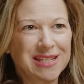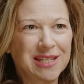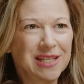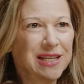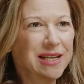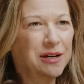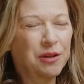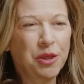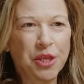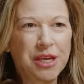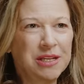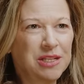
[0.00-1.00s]
these little
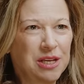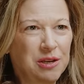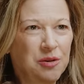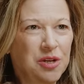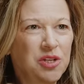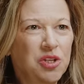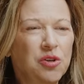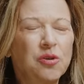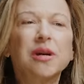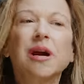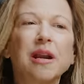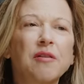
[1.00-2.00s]
things that you can do
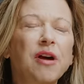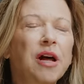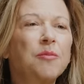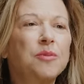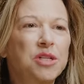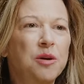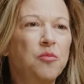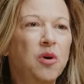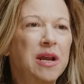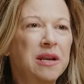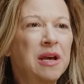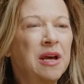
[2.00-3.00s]
to kind of help
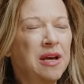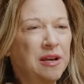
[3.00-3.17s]
someone,